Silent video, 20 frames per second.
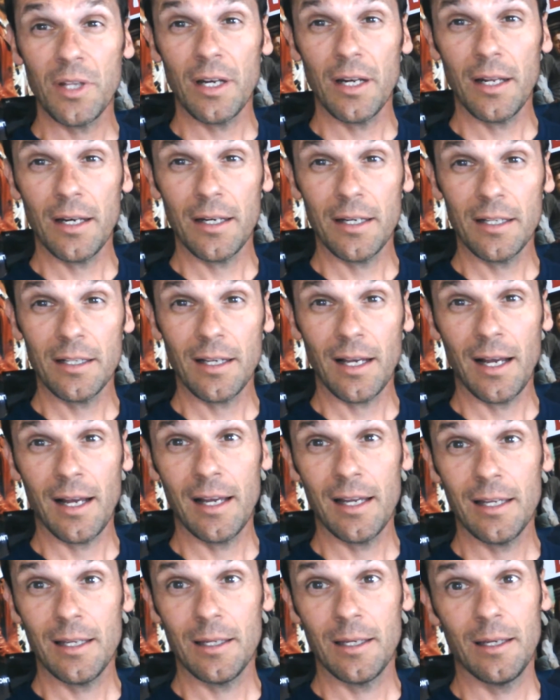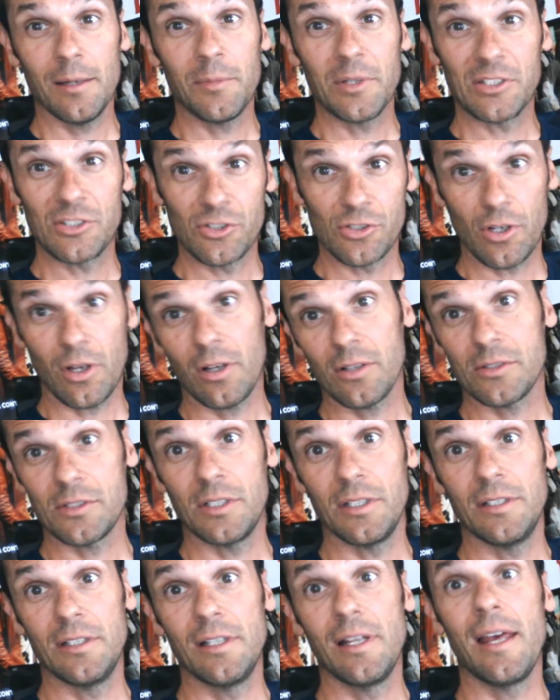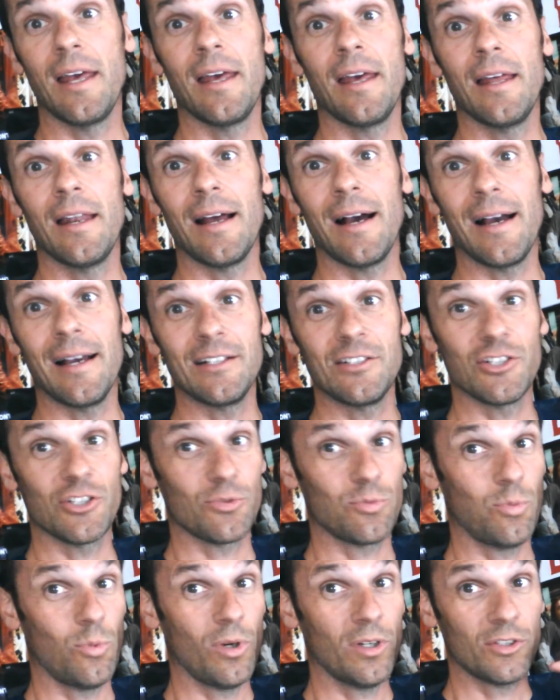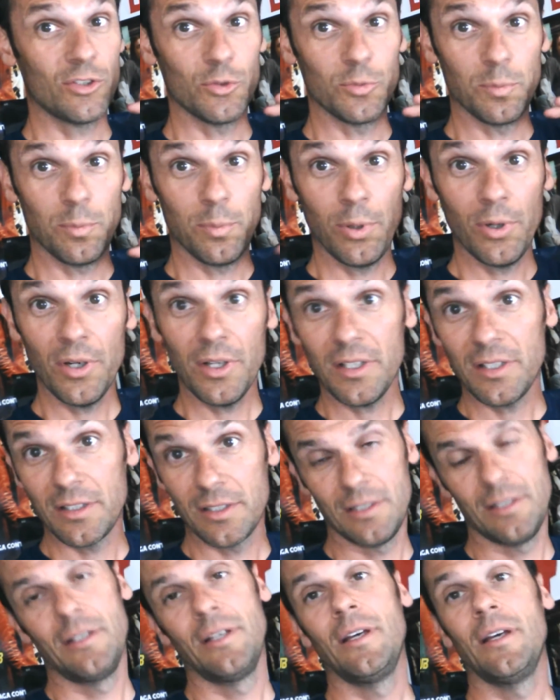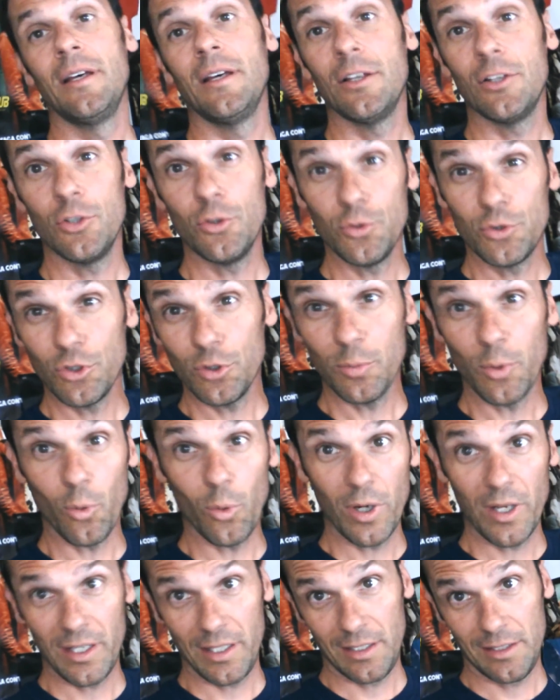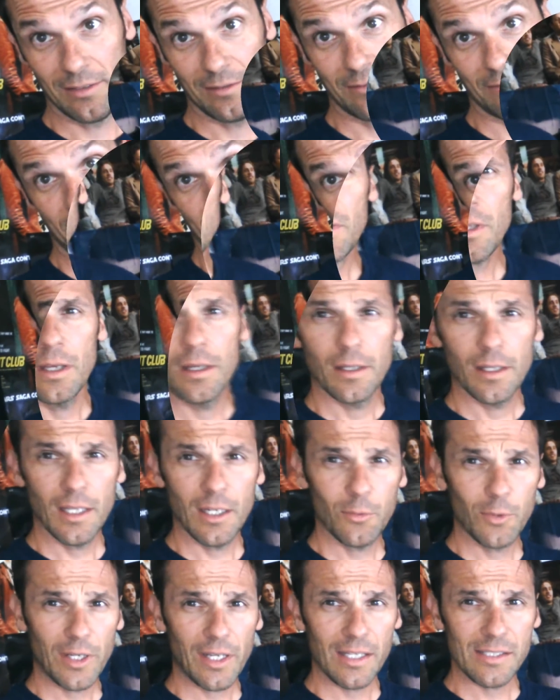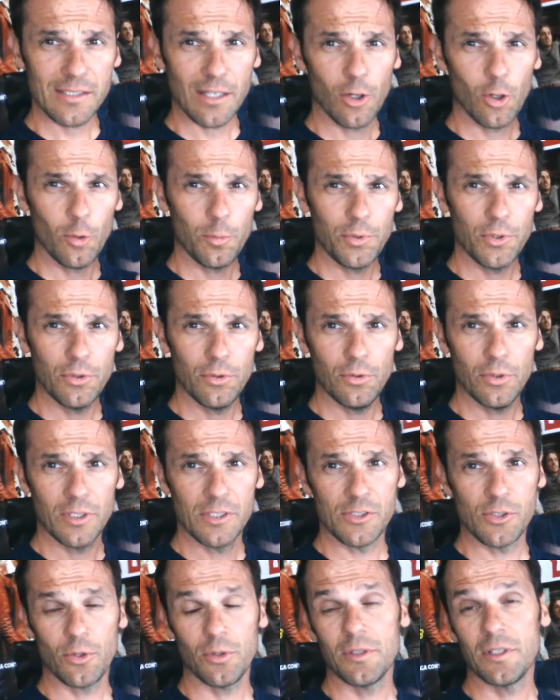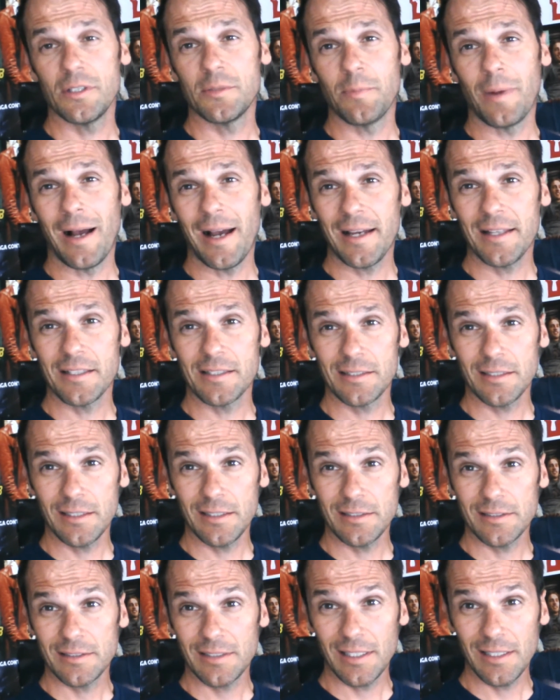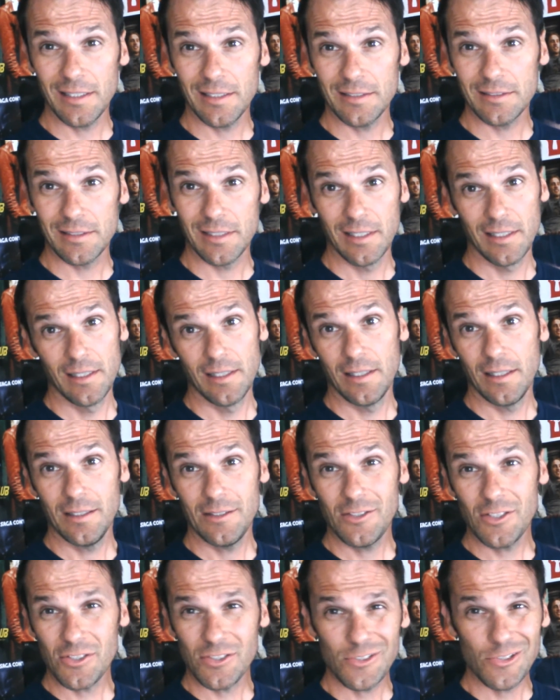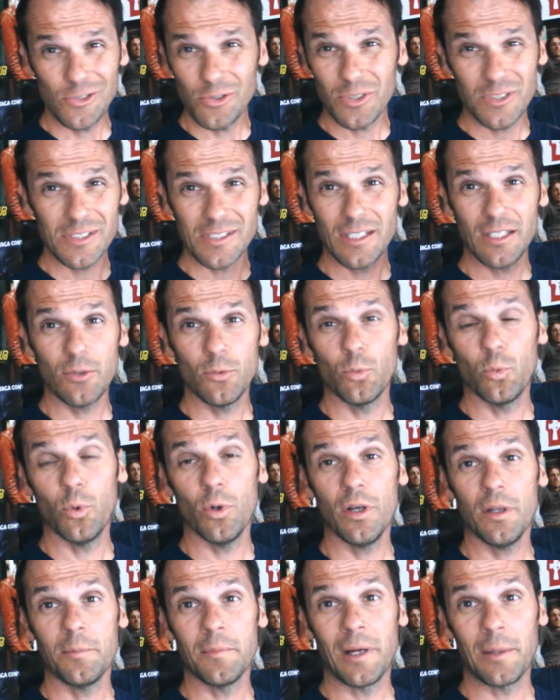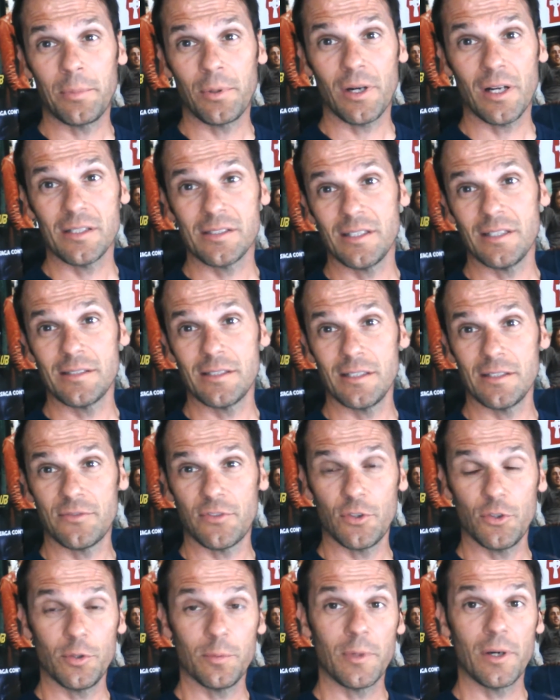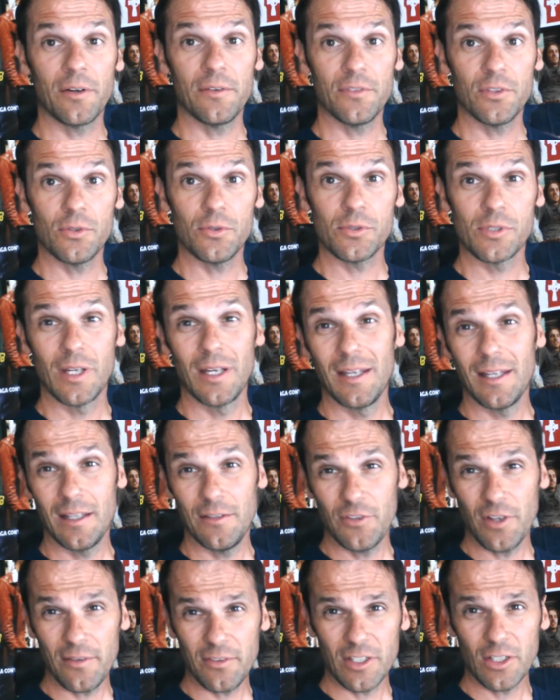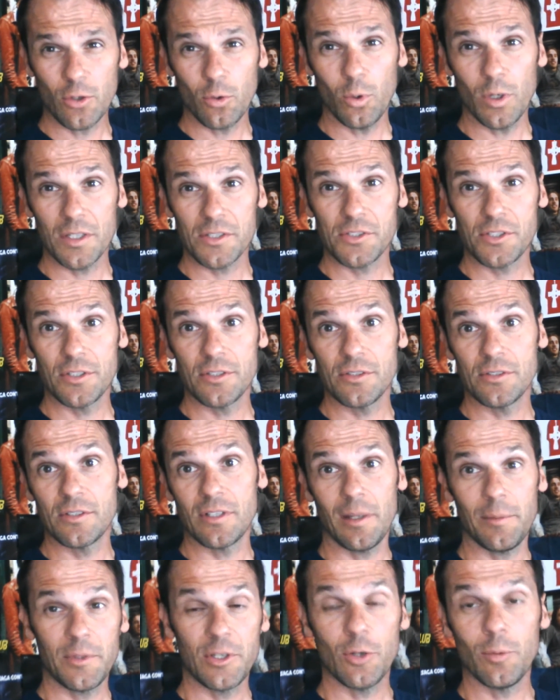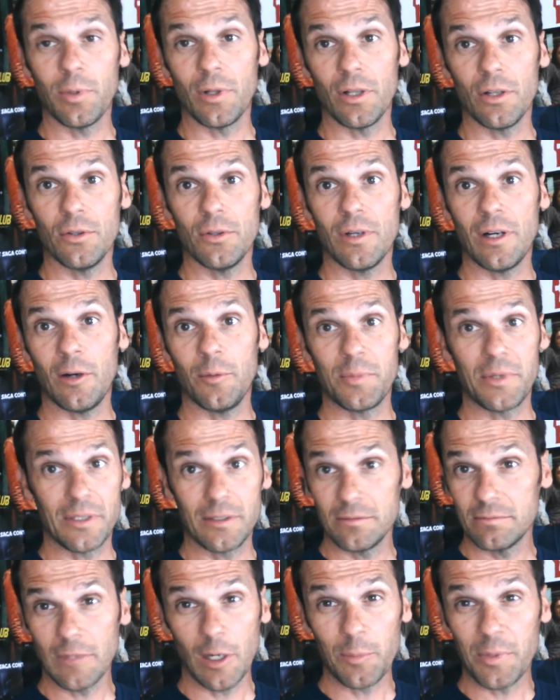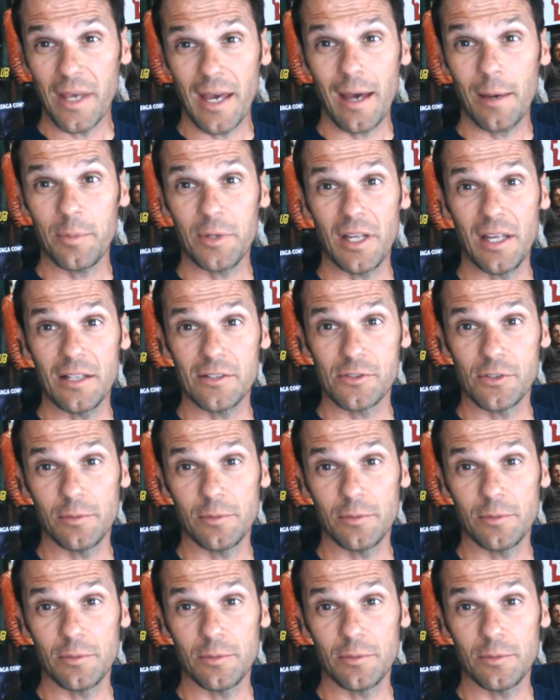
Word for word: that editing, I am exhausted and I just want to put YouTube away. Anyway guys, I hope you enjoyed this behind the scenes tease, just so you can see what my process is for doing my reviews. If you have any questions, let me know below. I'll be, I'll be happy to answer